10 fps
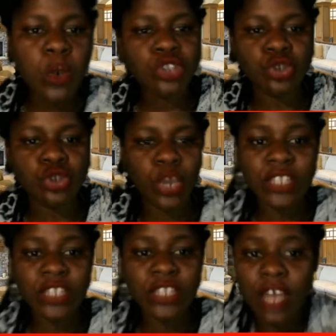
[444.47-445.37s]
It's not as
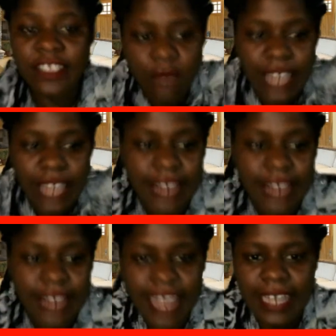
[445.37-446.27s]
if we are denying
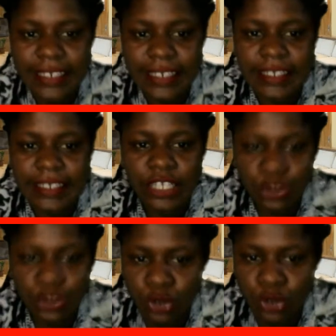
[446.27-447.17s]
that you do not
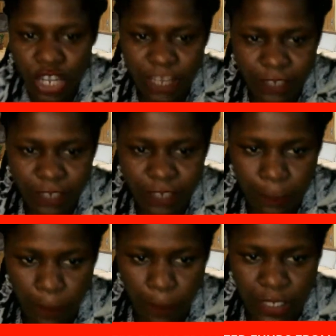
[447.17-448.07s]
give these people this
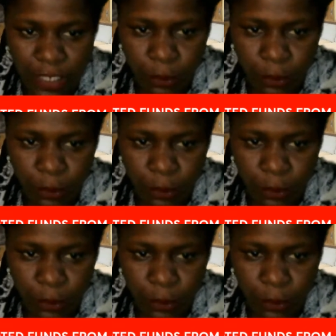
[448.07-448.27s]
money.